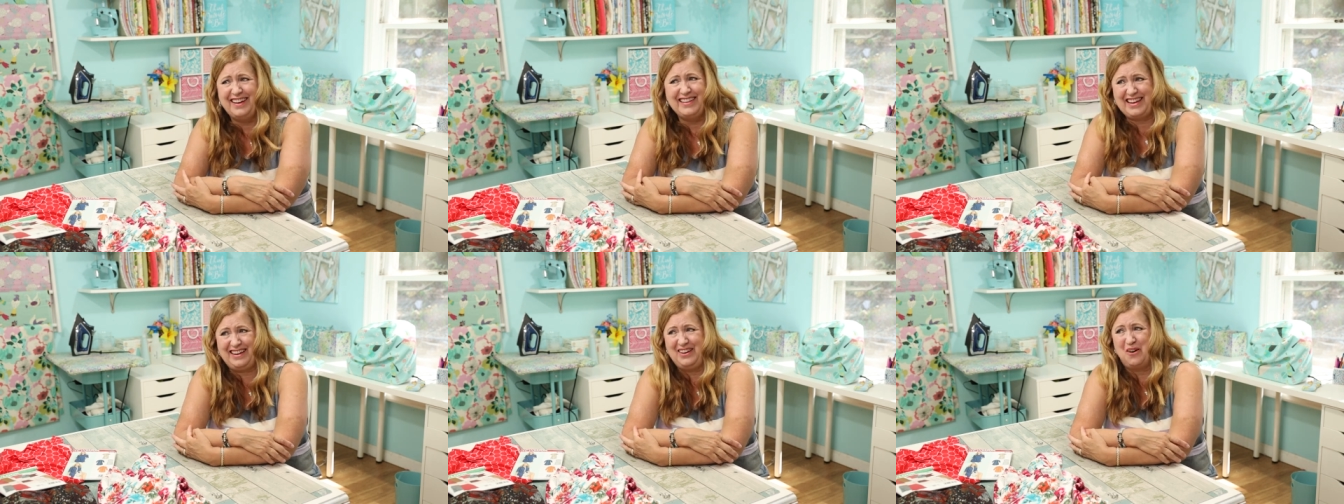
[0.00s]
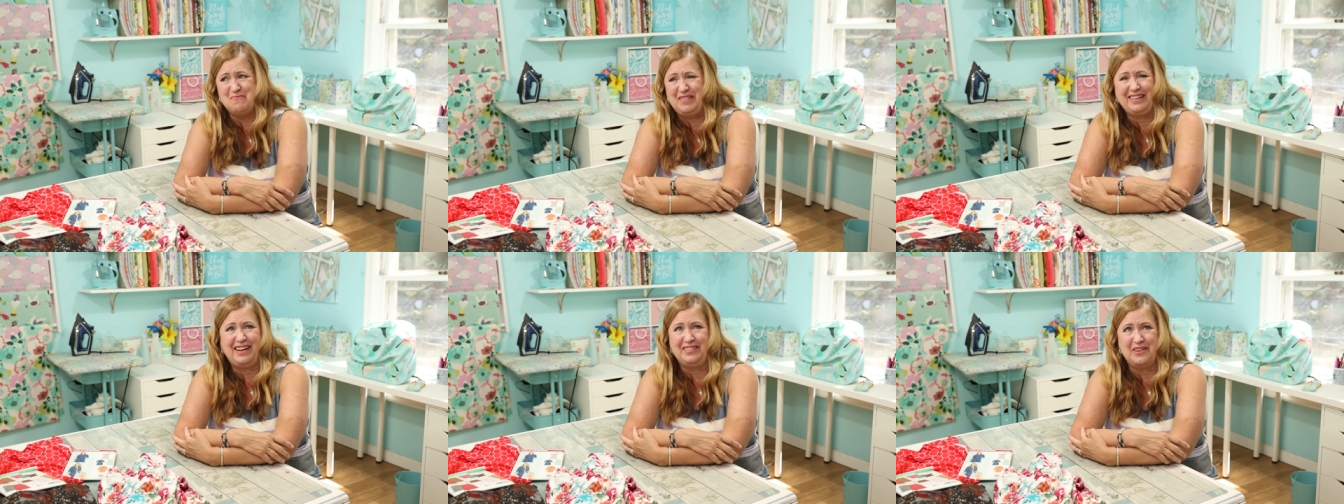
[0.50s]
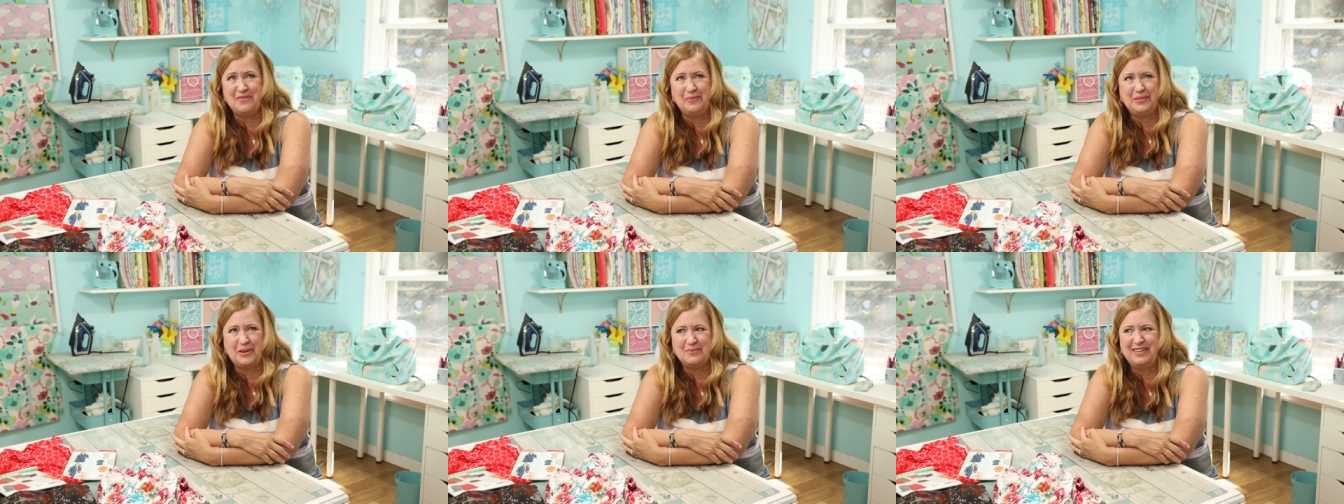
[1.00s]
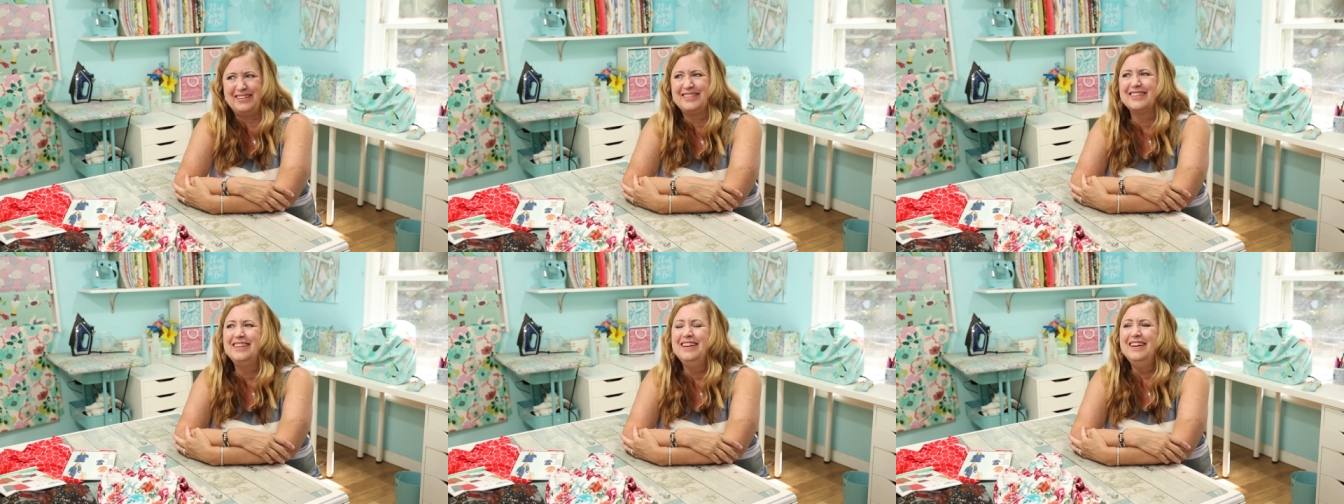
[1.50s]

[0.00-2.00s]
I can't help it. I love him so much.